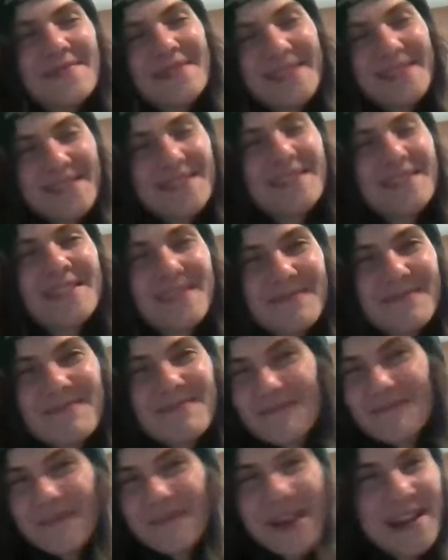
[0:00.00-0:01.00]
there's
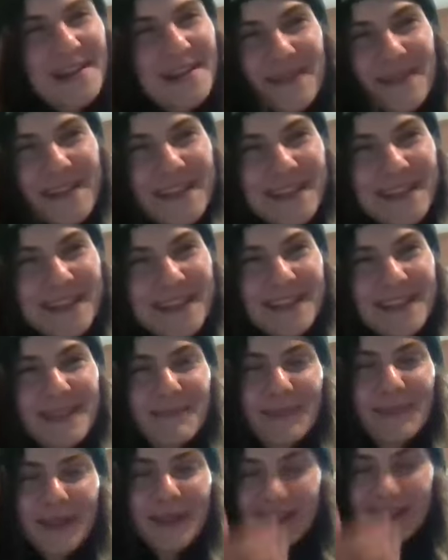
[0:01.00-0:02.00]
many reasons,
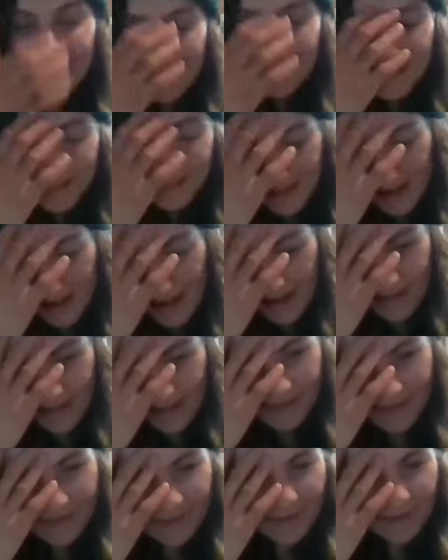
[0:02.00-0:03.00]
but
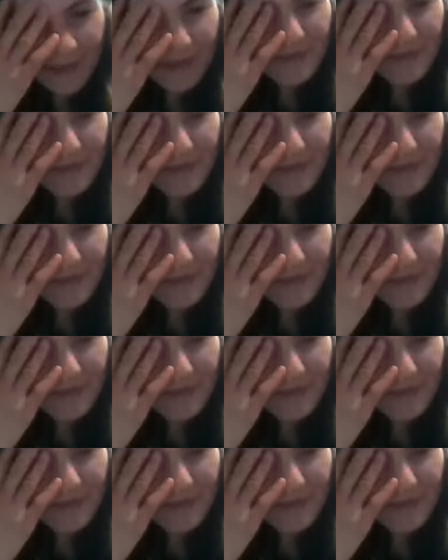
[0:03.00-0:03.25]
one